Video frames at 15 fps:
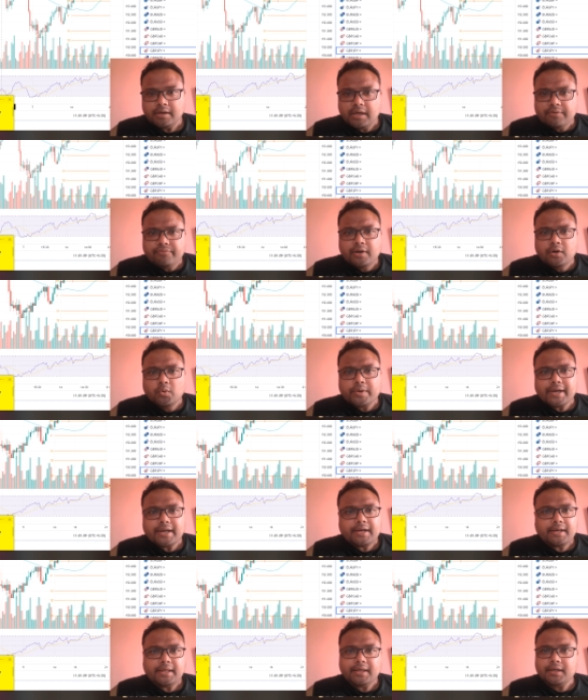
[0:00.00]
If we look
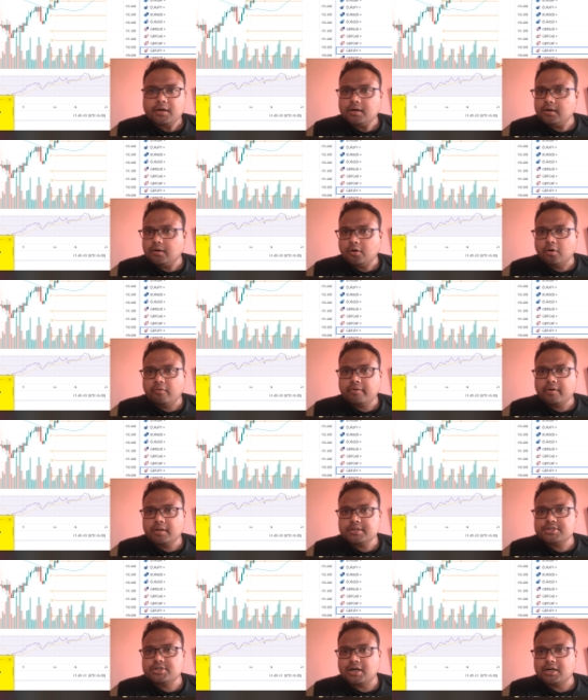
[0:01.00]
at the
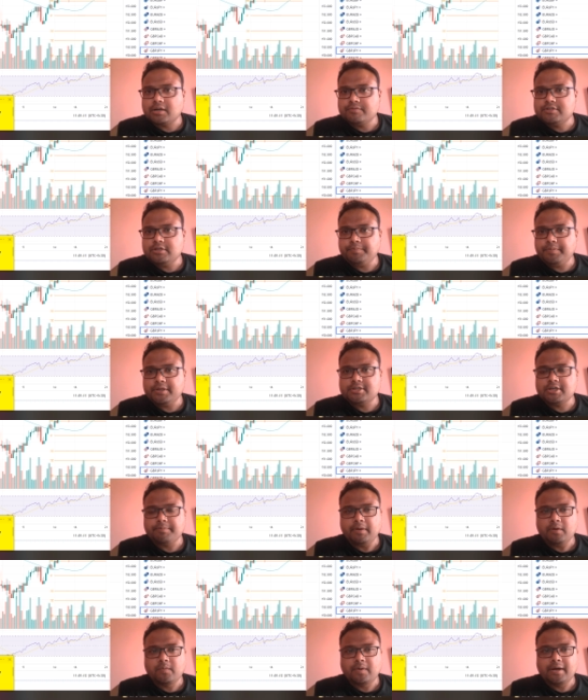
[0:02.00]
overall chart of GBP
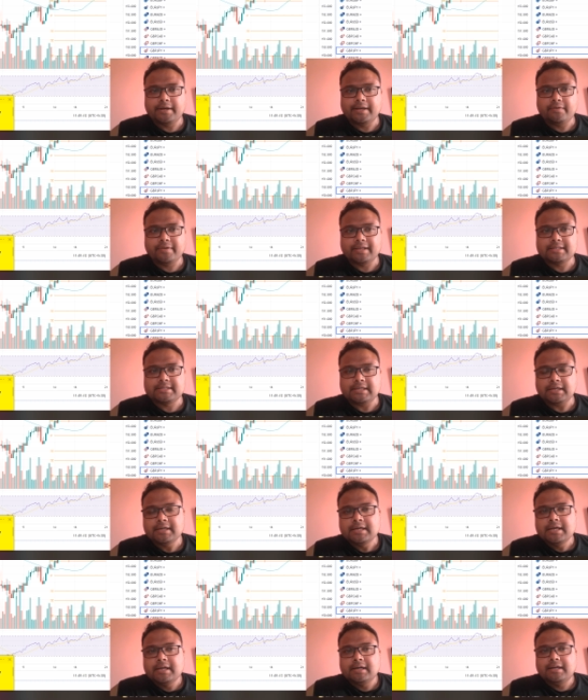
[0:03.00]
JPY, then you can see
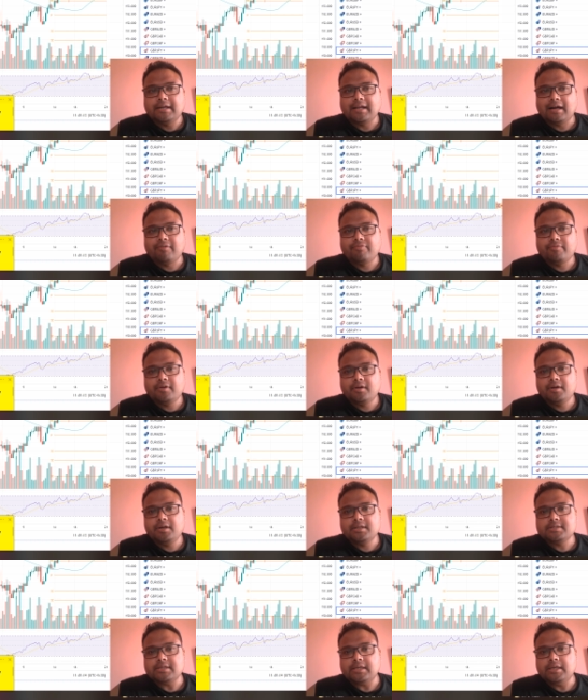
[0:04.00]
that after
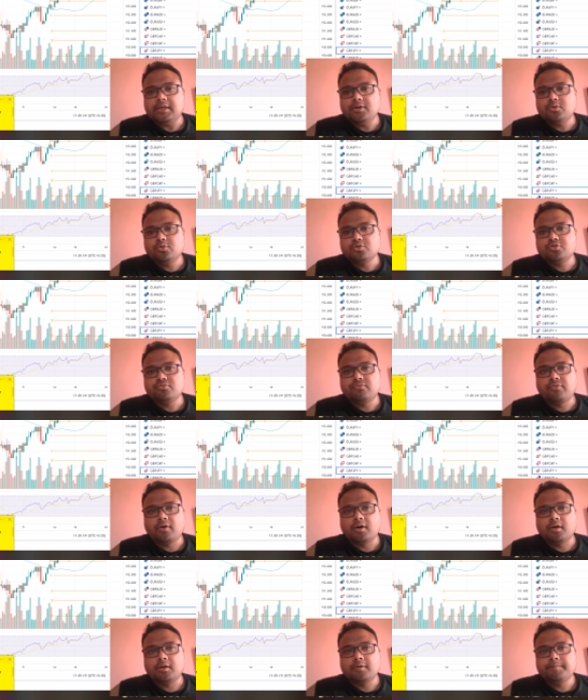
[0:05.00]
this huge
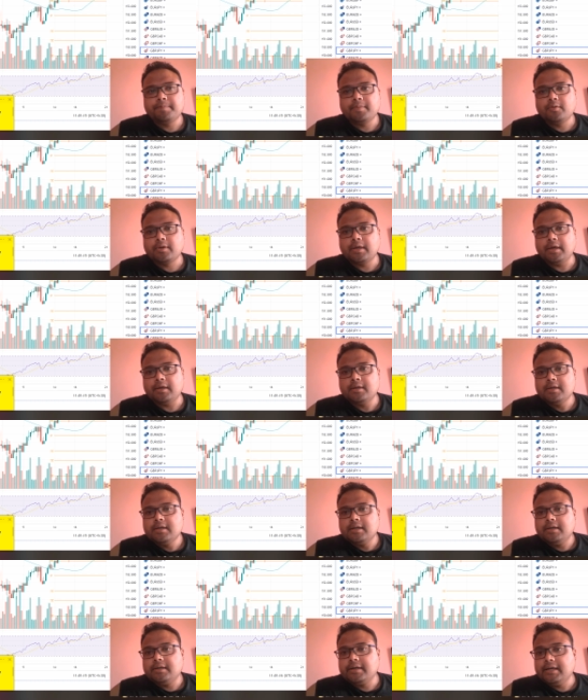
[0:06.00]
fall, okay,
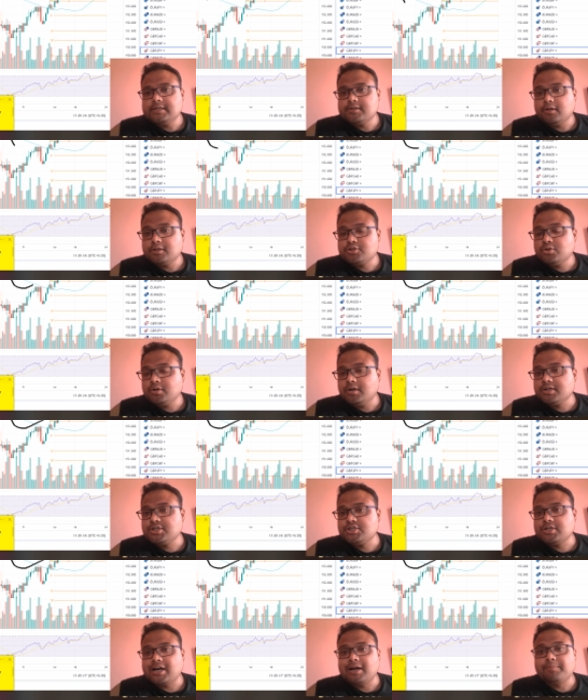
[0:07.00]
there is also a
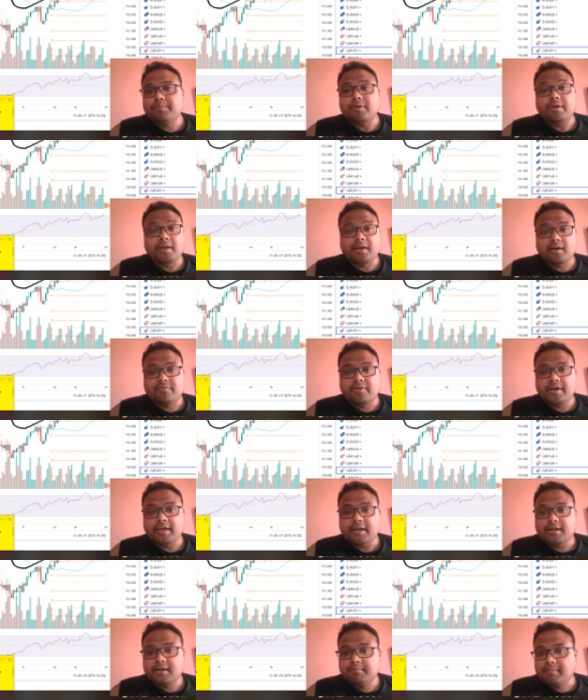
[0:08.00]
sharp
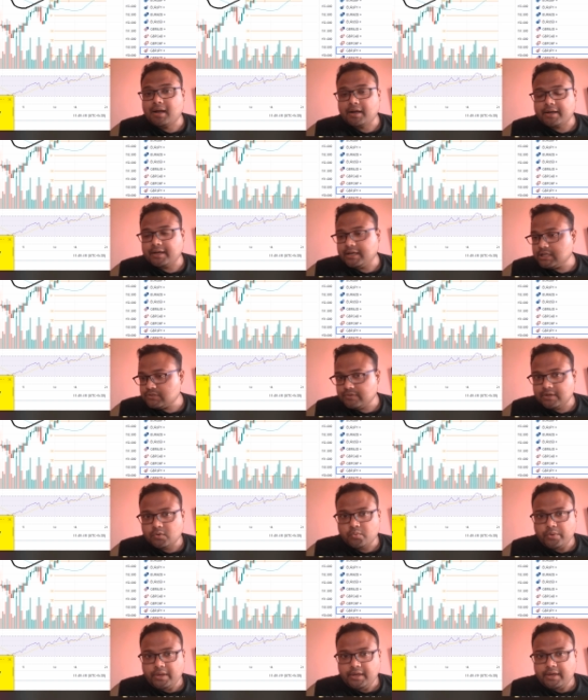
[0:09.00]
recovery in the market as well.
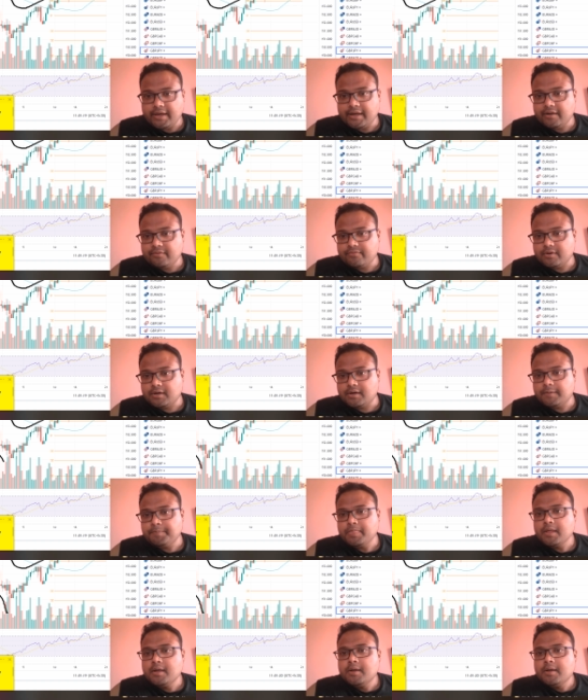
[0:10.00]
We have a